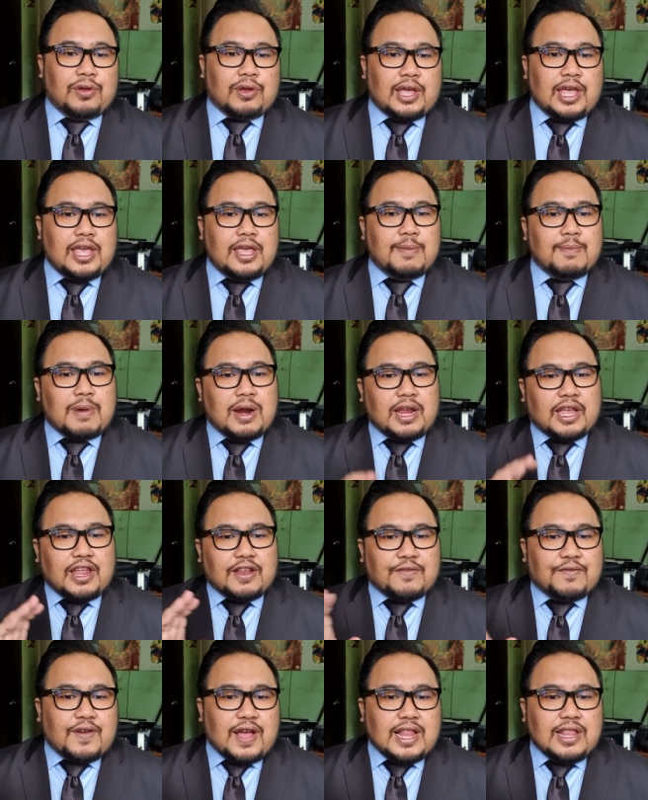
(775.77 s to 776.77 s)
Okay?
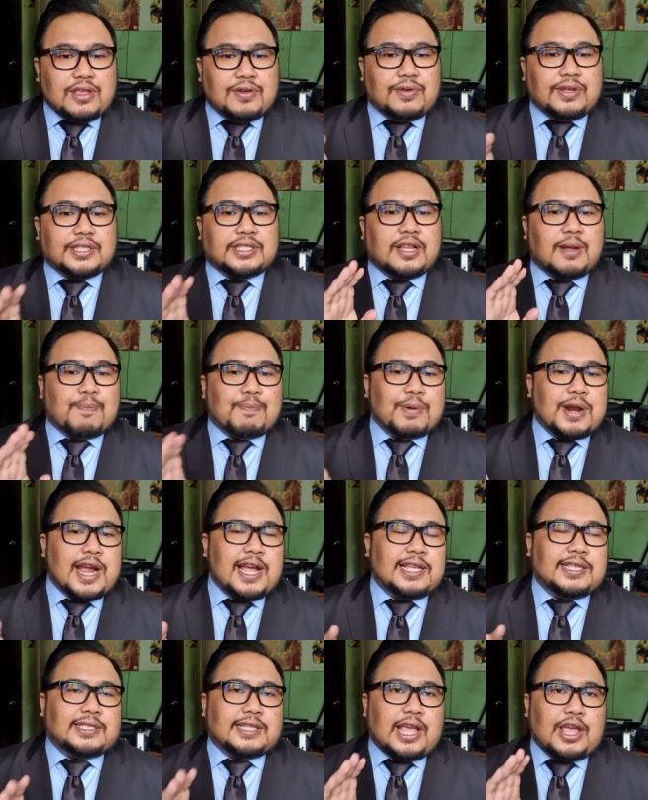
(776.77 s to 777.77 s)
Market value is the
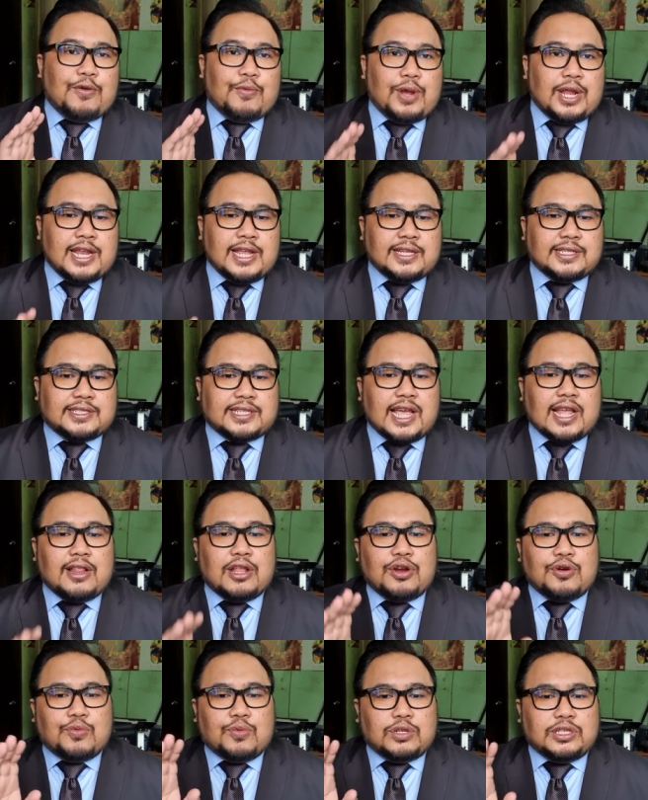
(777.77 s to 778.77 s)
price a willing
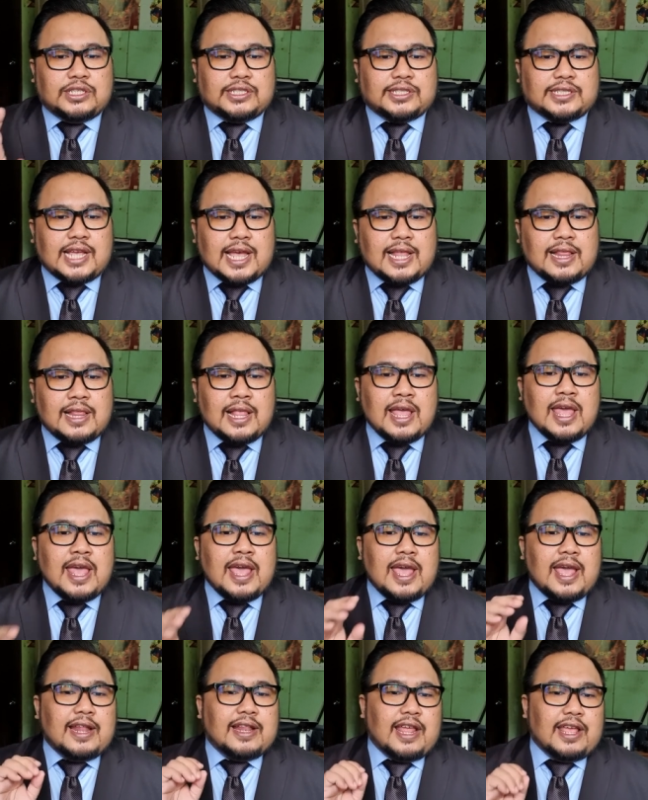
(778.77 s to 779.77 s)
seller would sell
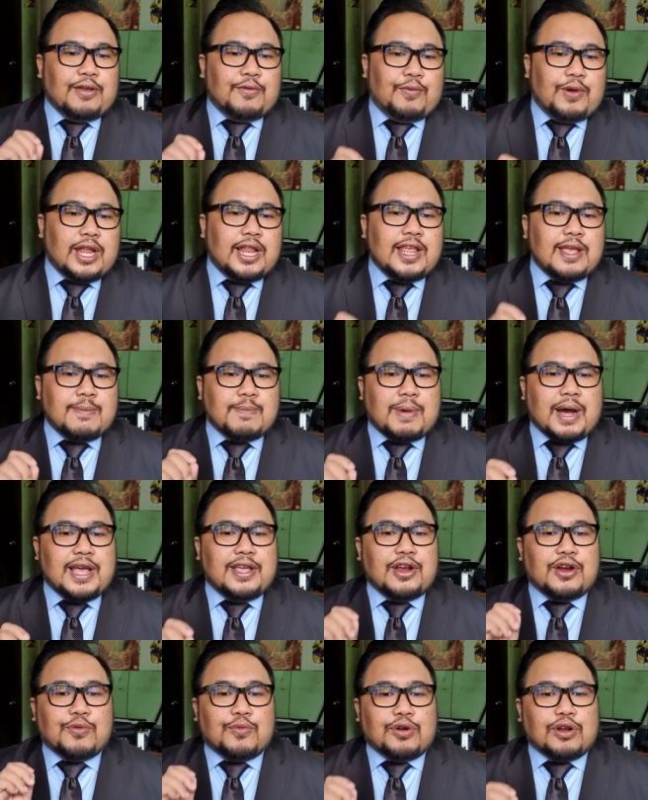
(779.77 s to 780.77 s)
and a willing
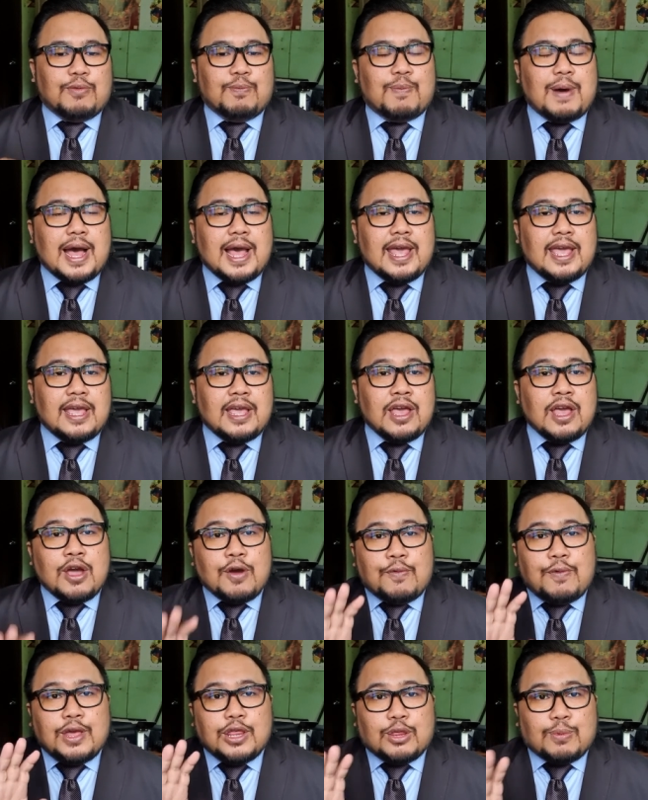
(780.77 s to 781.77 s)
buyer would buy,
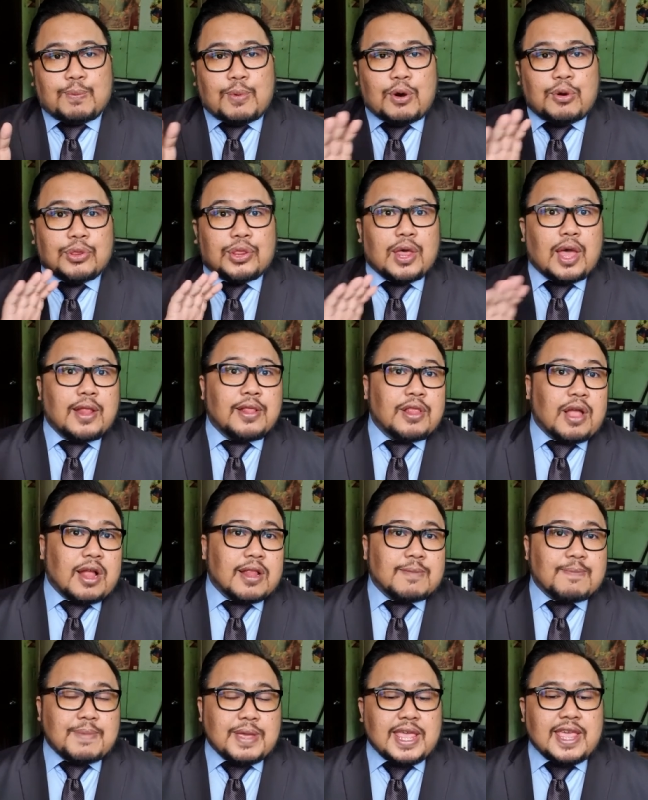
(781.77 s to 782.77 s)
with both
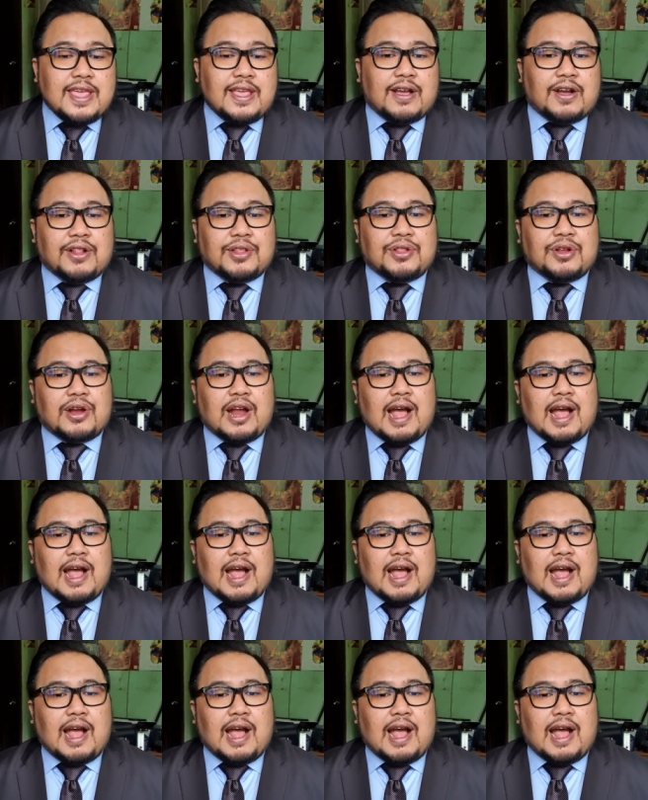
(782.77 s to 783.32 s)
not being under